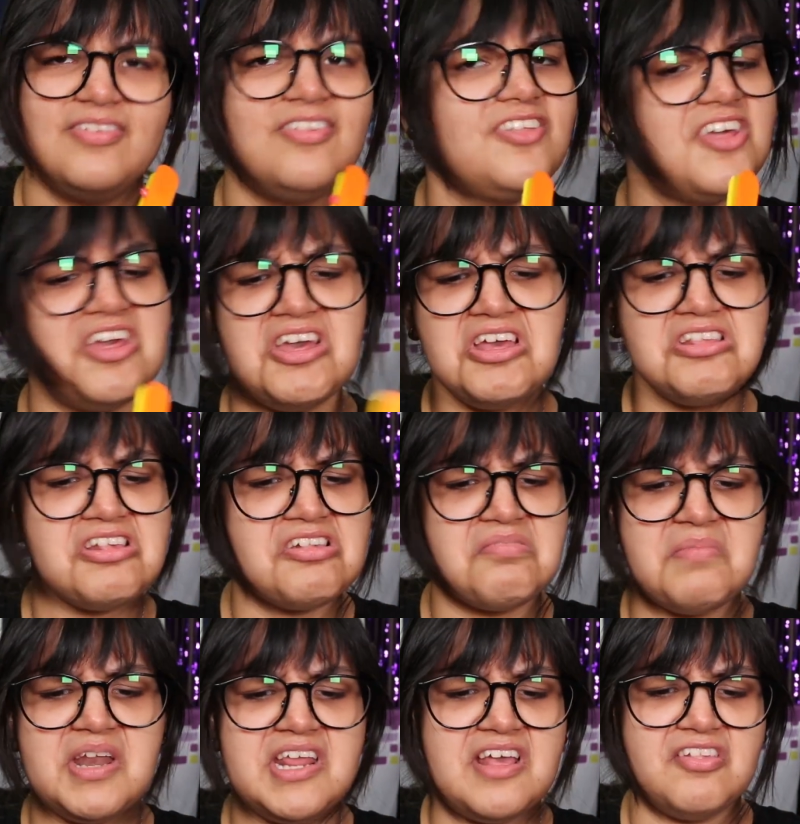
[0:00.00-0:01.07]
Just as
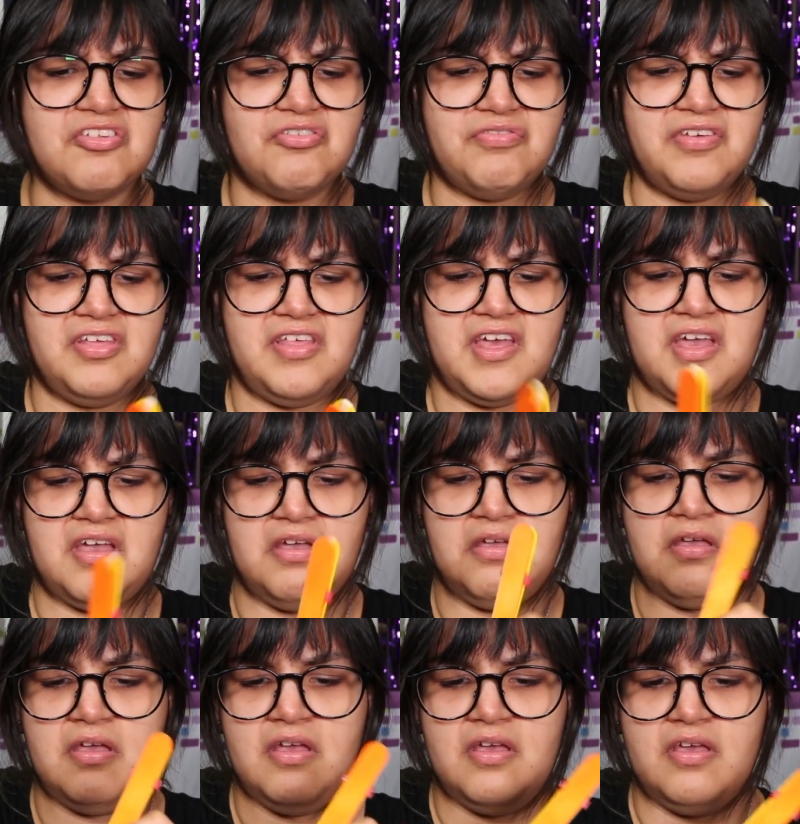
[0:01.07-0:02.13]
many as you feel like
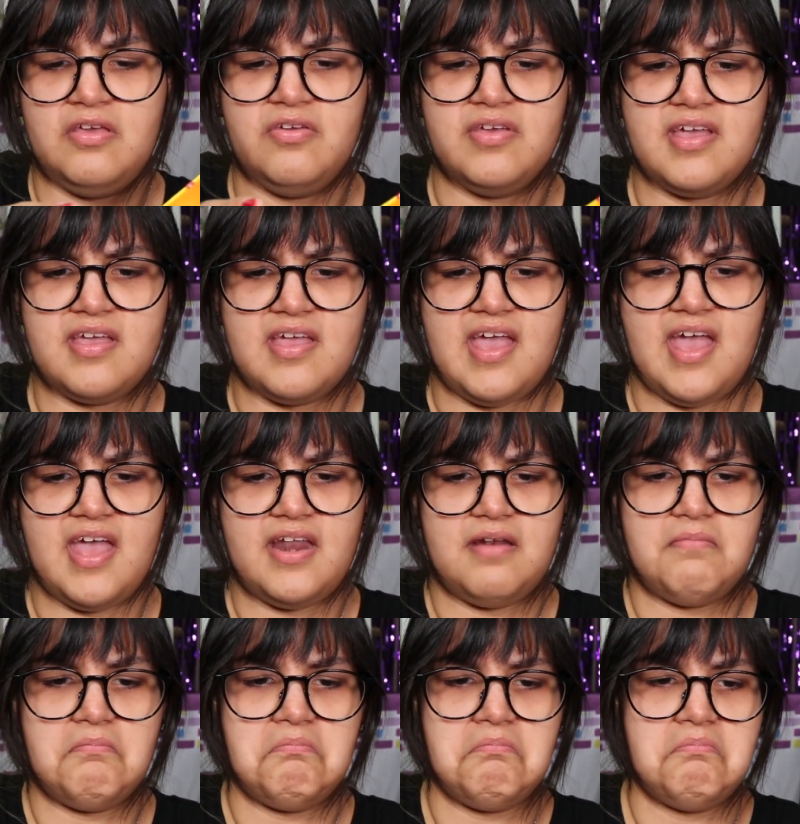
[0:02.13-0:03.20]
you can get.
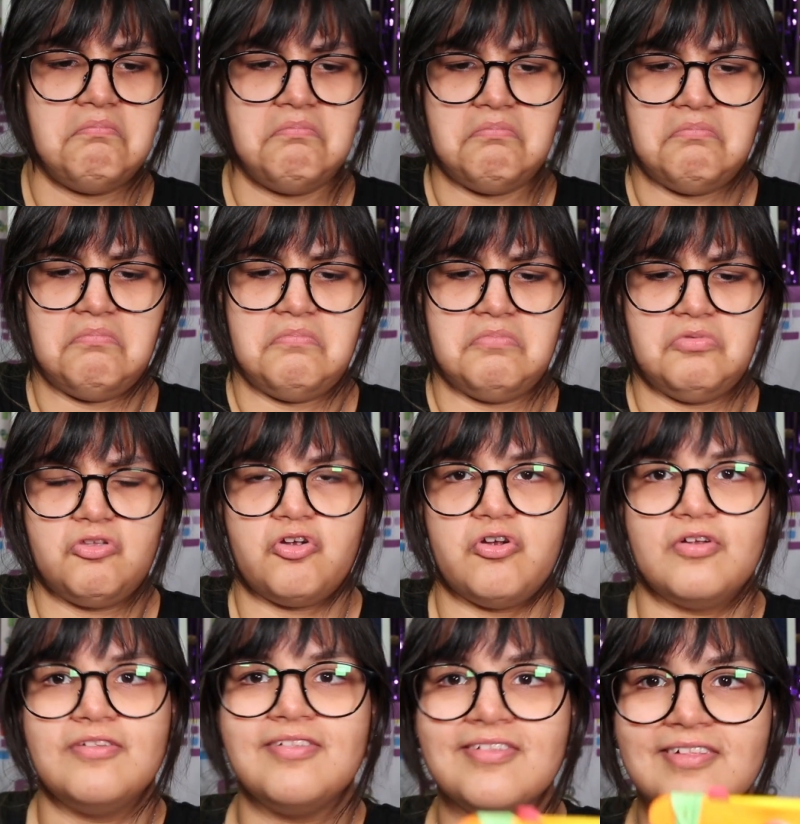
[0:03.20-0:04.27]

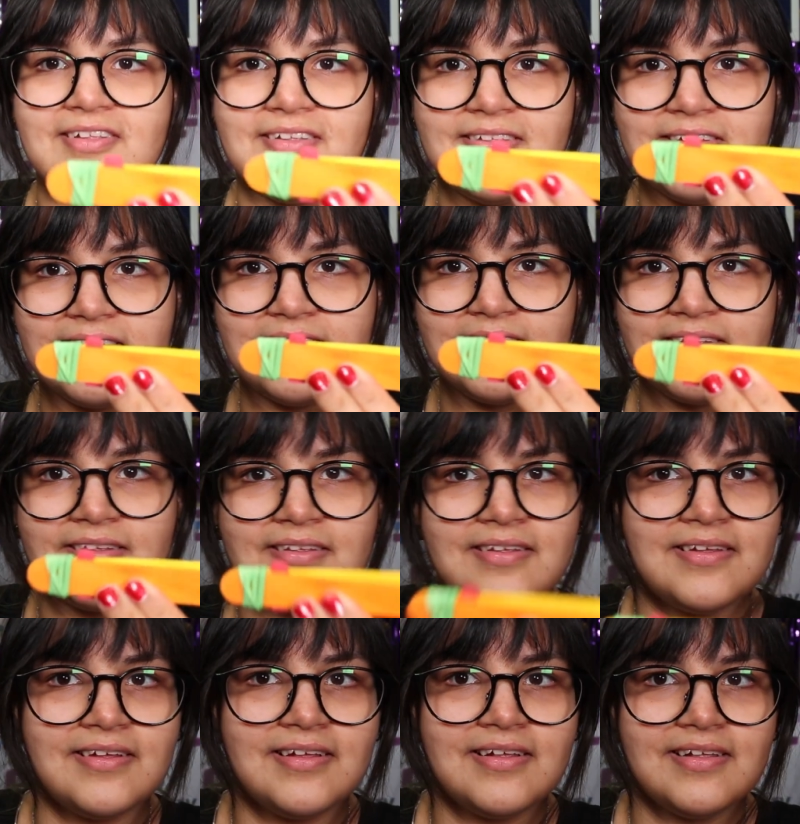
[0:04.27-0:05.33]
Turns.
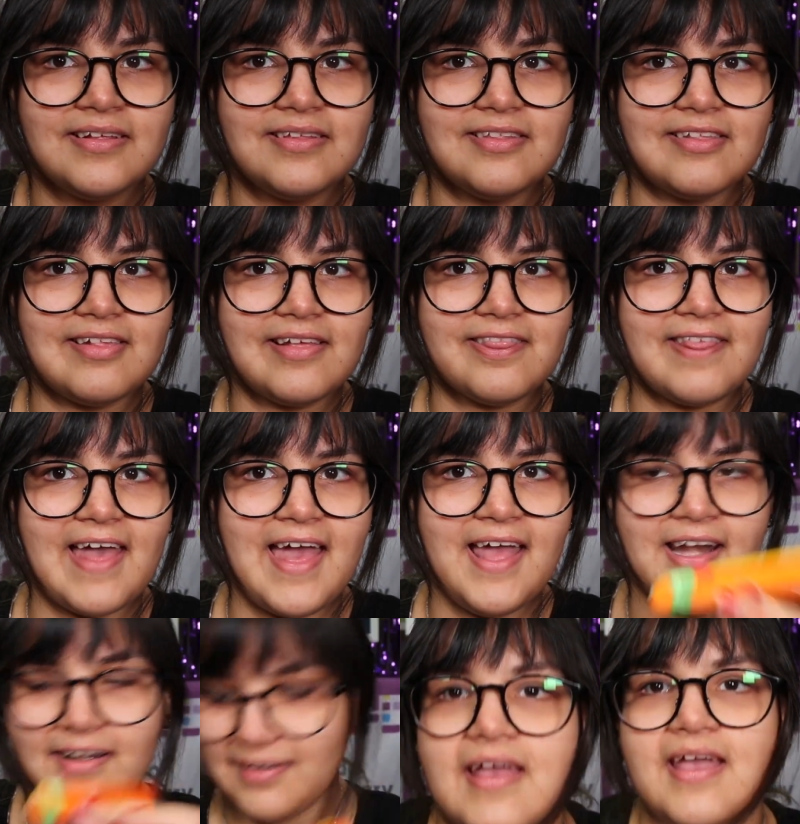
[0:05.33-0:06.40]
Just like
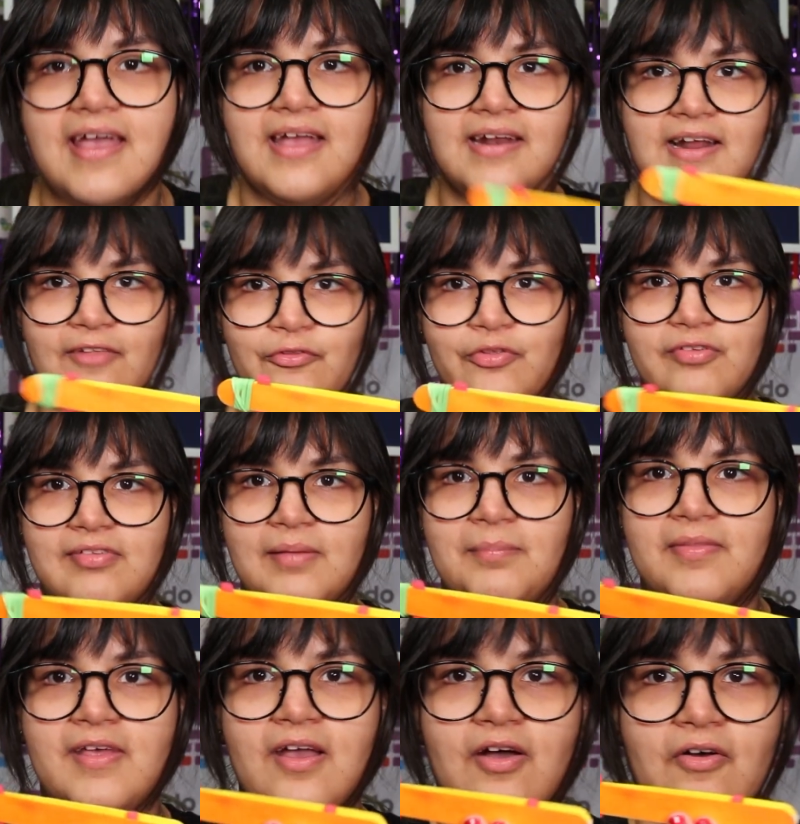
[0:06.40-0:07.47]
that. And I'll do the same
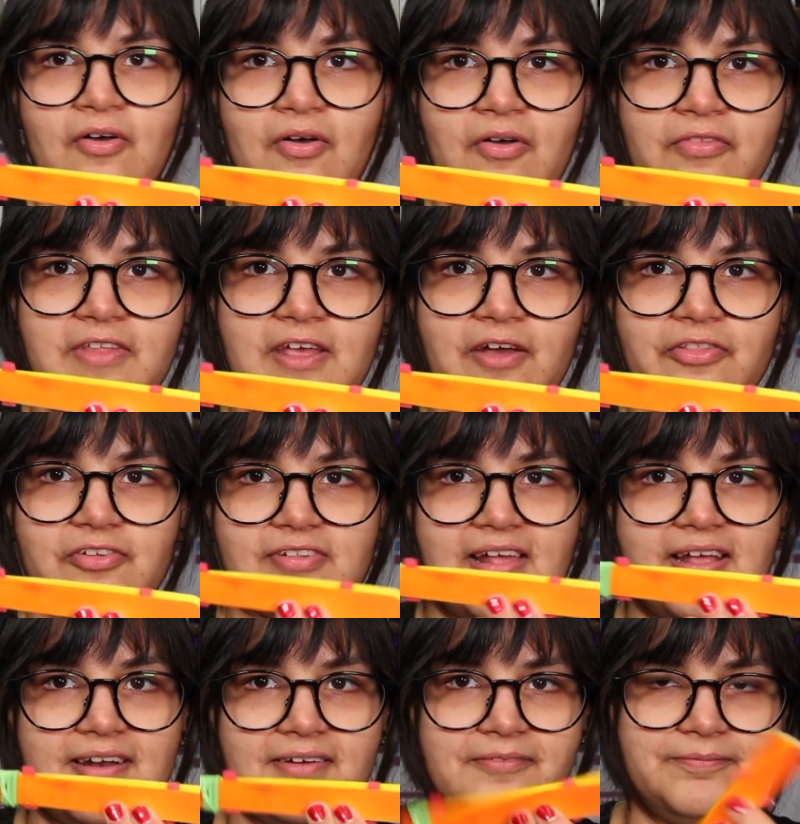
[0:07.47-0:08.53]
thing on the other
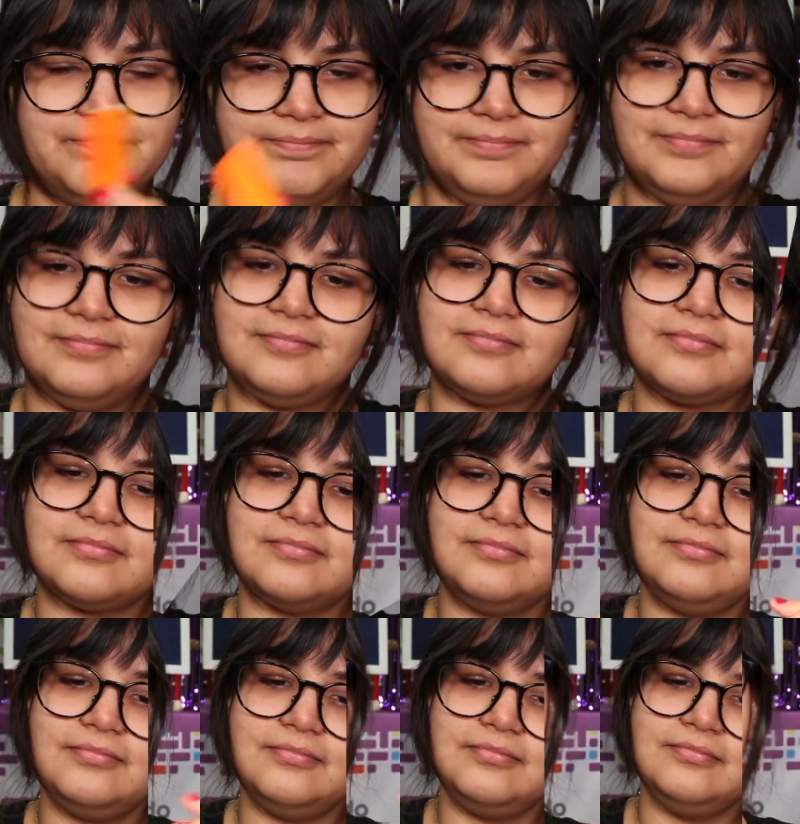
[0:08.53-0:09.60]
side.
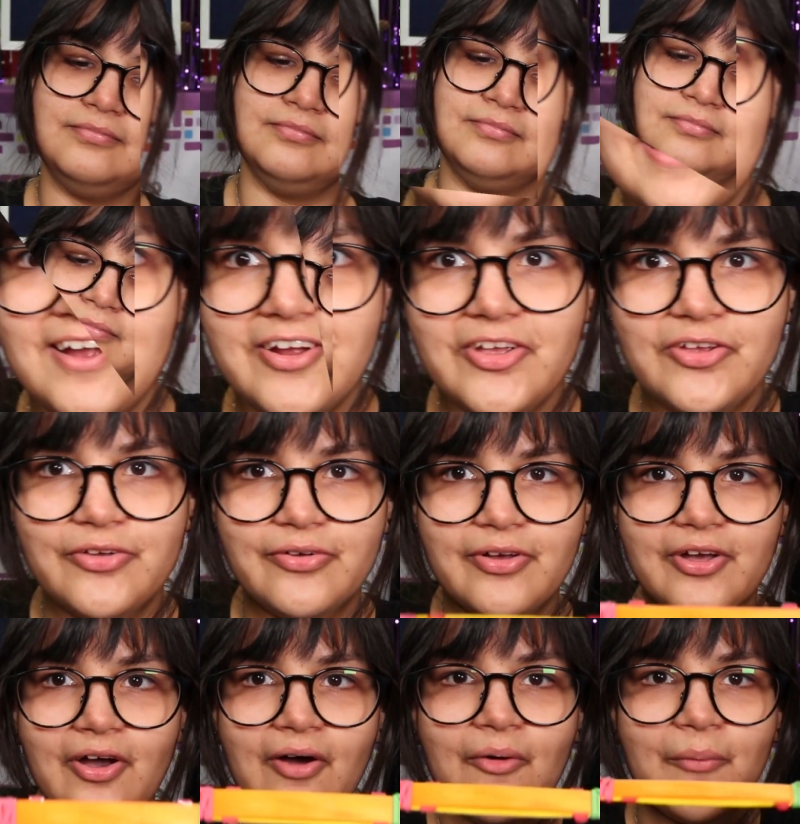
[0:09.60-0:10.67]
There you
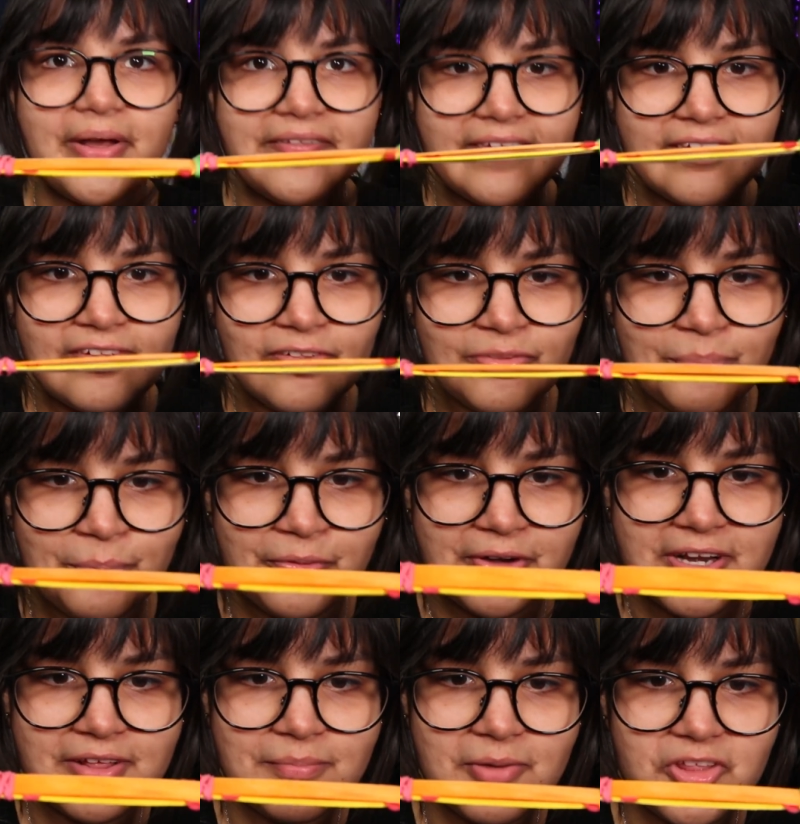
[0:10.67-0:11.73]
go. And this is
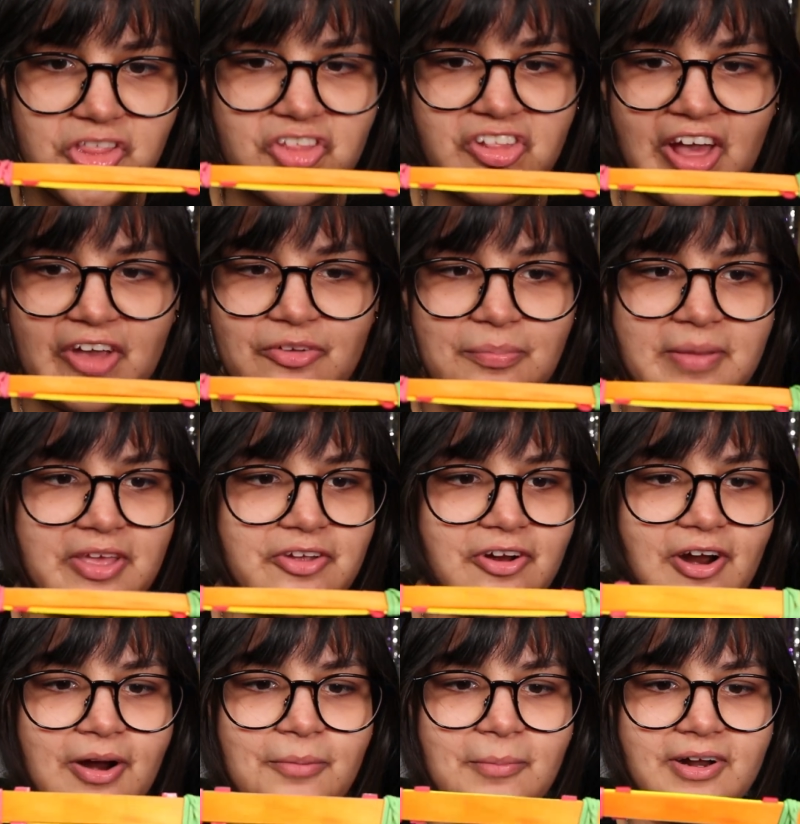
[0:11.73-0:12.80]
pretty much just how you make your
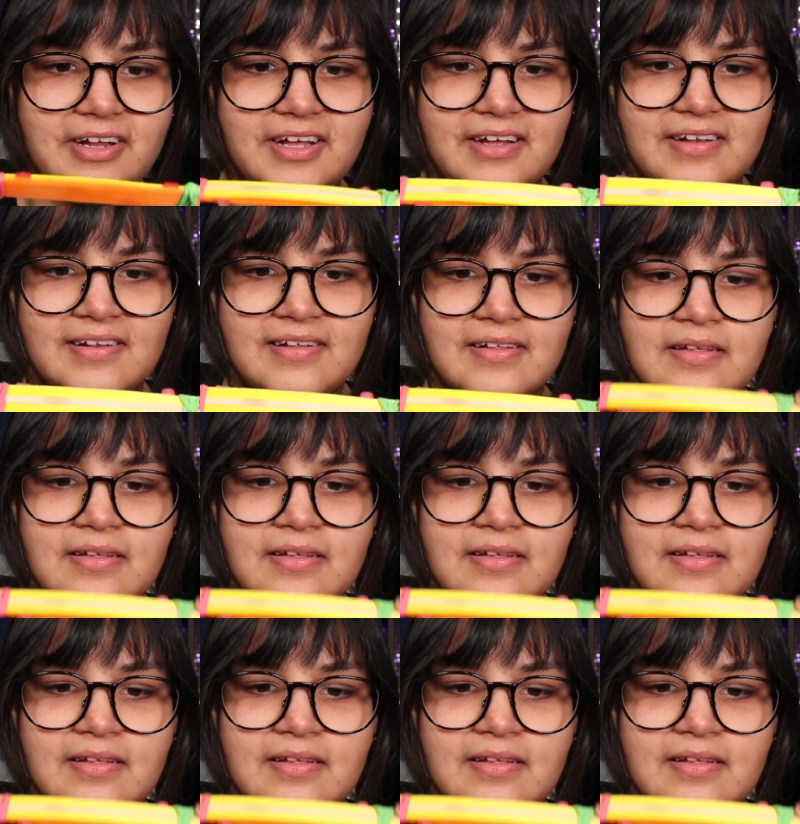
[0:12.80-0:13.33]
harmonica.